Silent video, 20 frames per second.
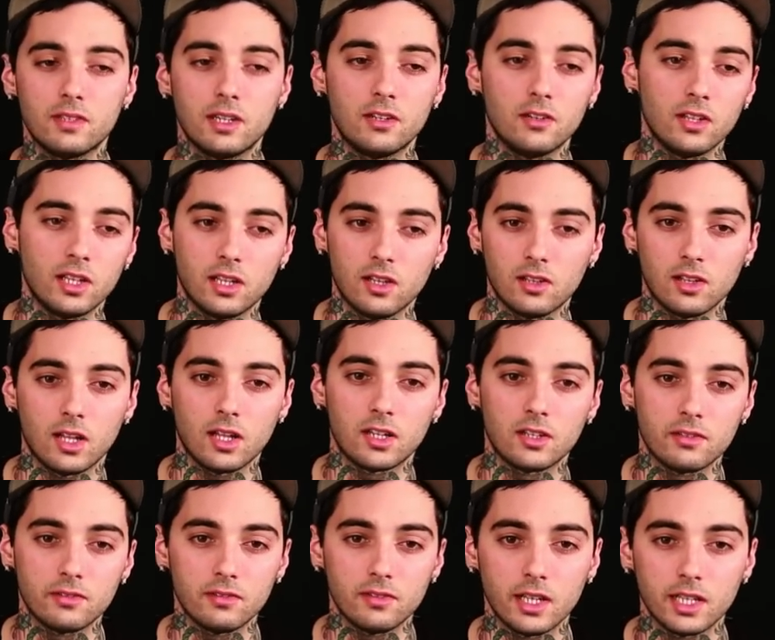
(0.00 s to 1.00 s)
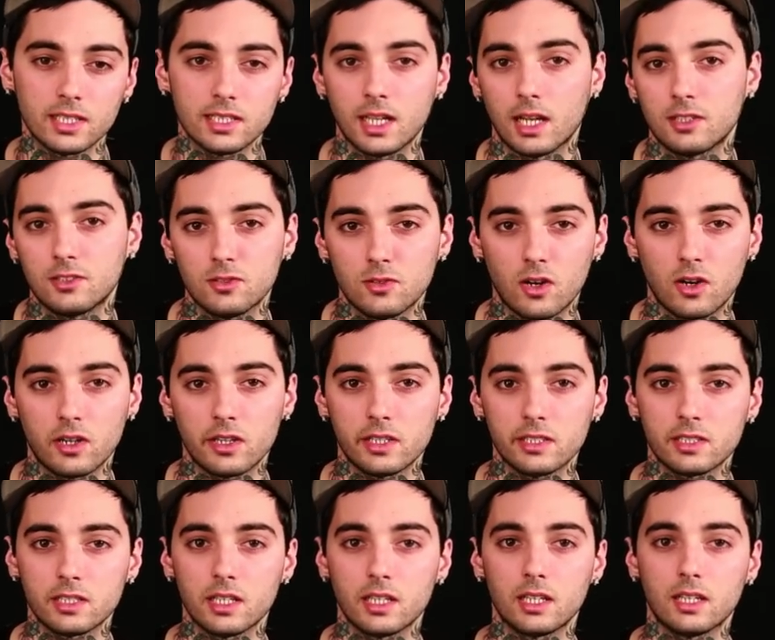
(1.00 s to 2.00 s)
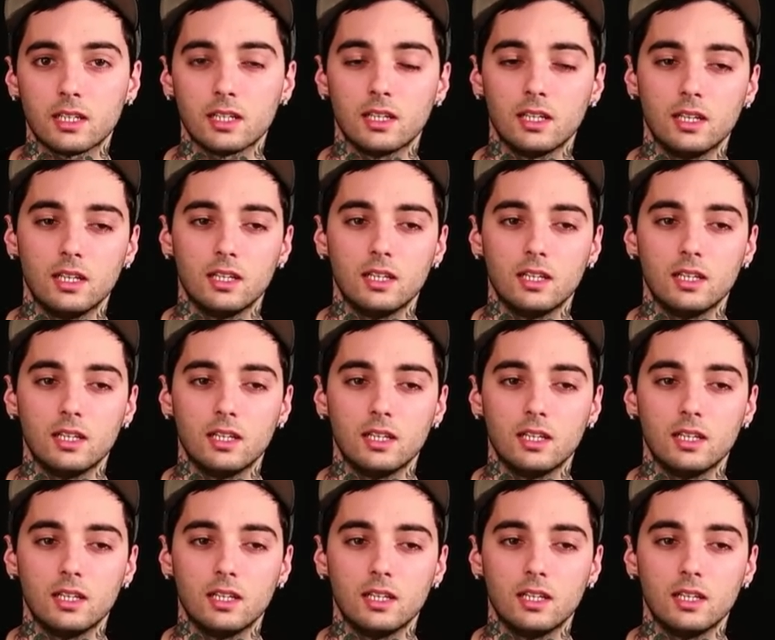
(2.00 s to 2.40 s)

And I know like a lot of like tattoo artists like